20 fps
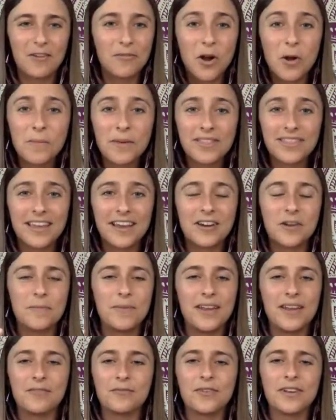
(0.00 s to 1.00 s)

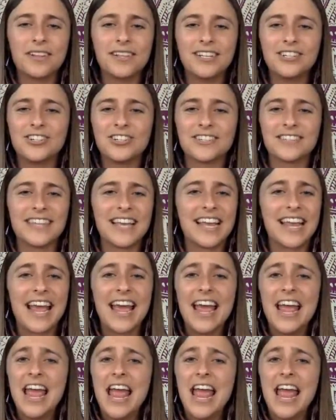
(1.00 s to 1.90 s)
aromatherapy, and really just like